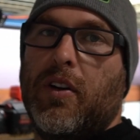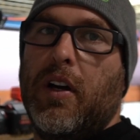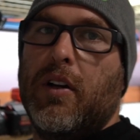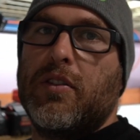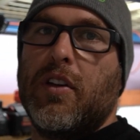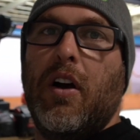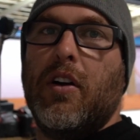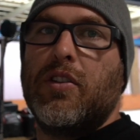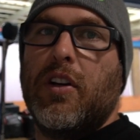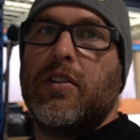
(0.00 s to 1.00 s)
oil. So
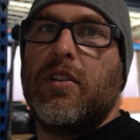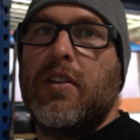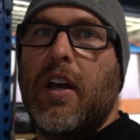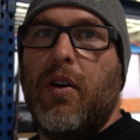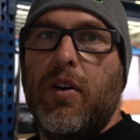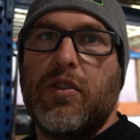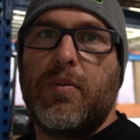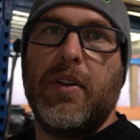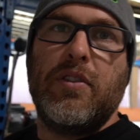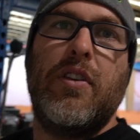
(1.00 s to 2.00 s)
Hot Shots is our oil
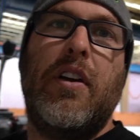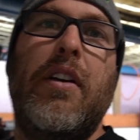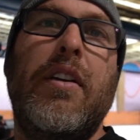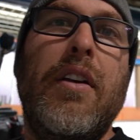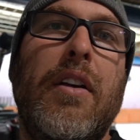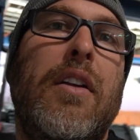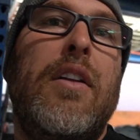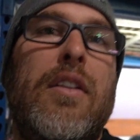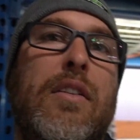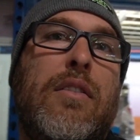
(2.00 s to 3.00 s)
sponsor.
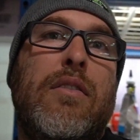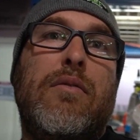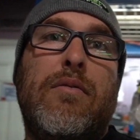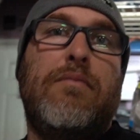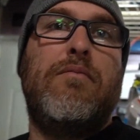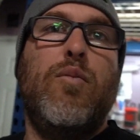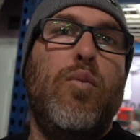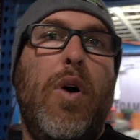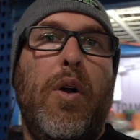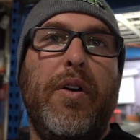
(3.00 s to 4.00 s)

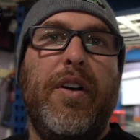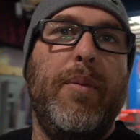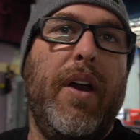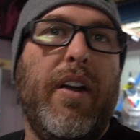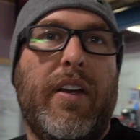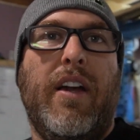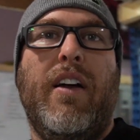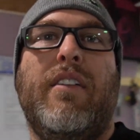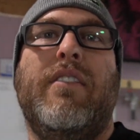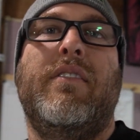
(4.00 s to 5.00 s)
Bora in
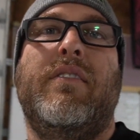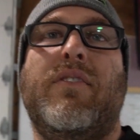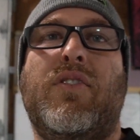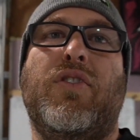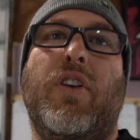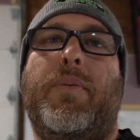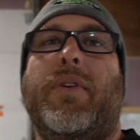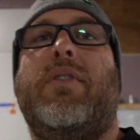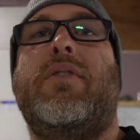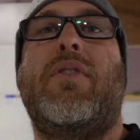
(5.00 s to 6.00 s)
America.
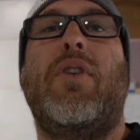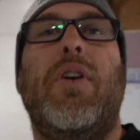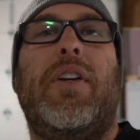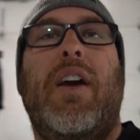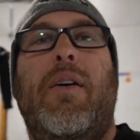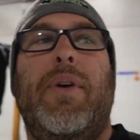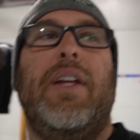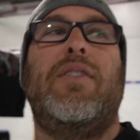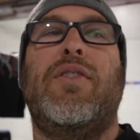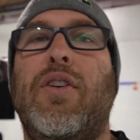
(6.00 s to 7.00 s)
Super good
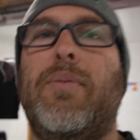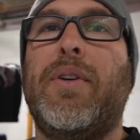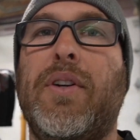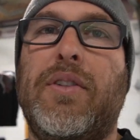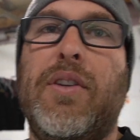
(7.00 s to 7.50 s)
company, super good